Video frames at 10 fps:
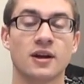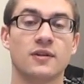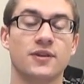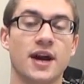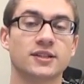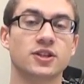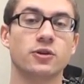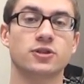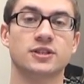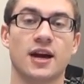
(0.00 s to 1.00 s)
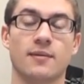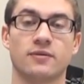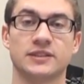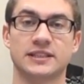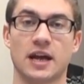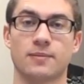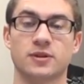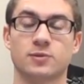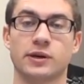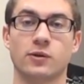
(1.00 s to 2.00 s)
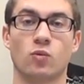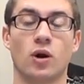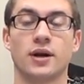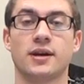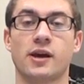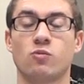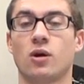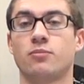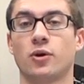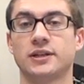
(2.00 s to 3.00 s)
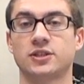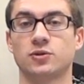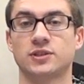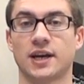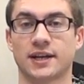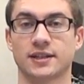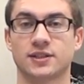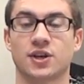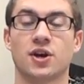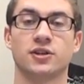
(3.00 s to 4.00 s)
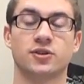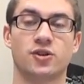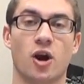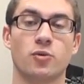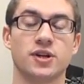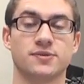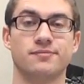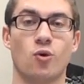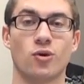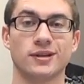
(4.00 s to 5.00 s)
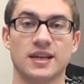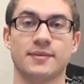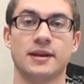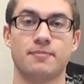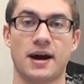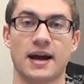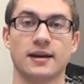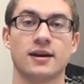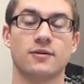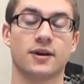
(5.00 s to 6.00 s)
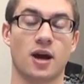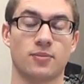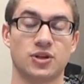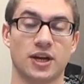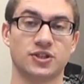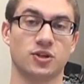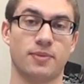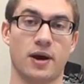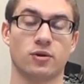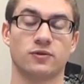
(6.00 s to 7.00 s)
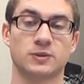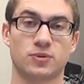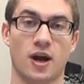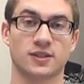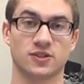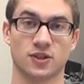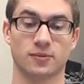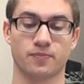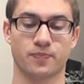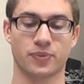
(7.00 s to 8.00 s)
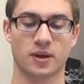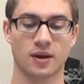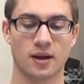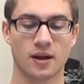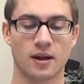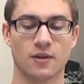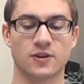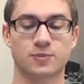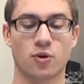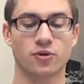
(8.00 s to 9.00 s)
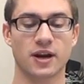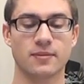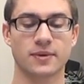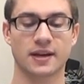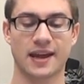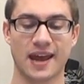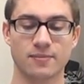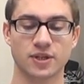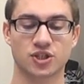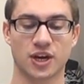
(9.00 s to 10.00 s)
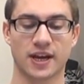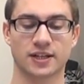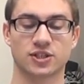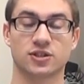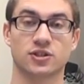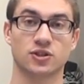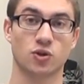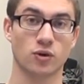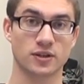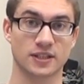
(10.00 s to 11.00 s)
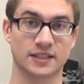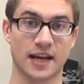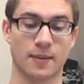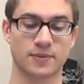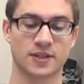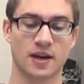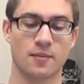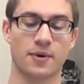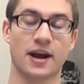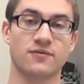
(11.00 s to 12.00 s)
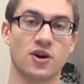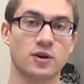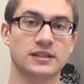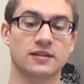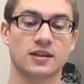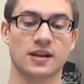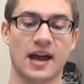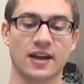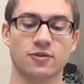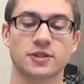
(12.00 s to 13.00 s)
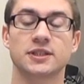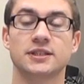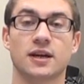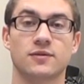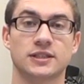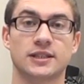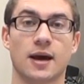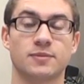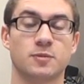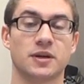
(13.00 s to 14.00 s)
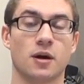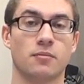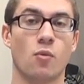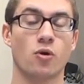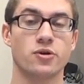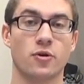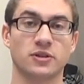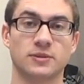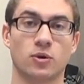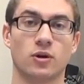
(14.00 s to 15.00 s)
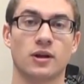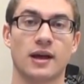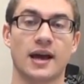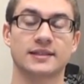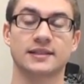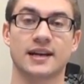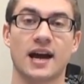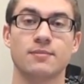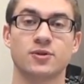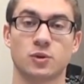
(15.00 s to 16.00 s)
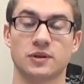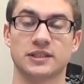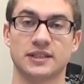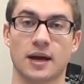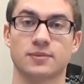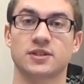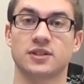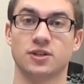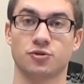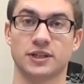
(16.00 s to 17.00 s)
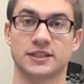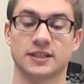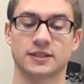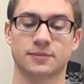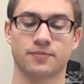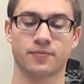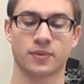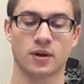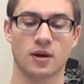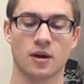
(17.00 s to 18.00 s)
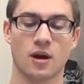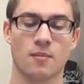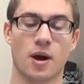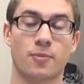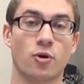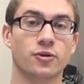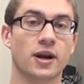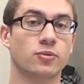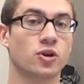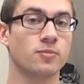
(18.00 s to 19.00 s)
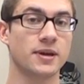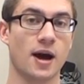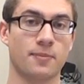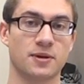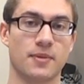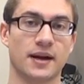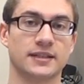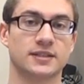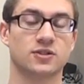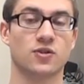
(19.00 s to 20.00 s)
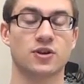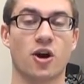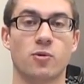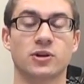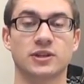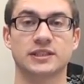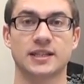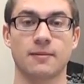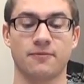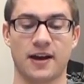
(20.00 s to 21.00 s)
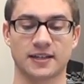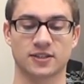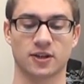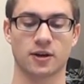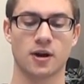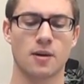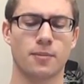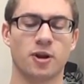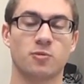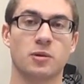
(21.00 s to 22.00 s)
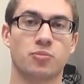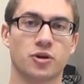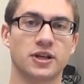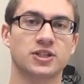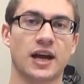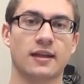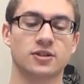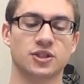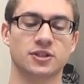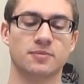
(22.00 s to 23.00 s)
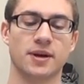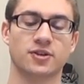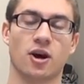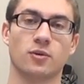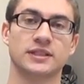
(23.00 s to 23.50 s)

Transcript: The execution time of a step is between 1 and 1.2 seconds, so Darwin is more limited by the computational power of his processor. This program can be changed to shorten the steps, but I've noticed that the inaccuracies of the steps become more noticeable as the time between the steps decreases. My program could be optimized so that Darwin could step faster, but it would be pretty challenging to make Darwin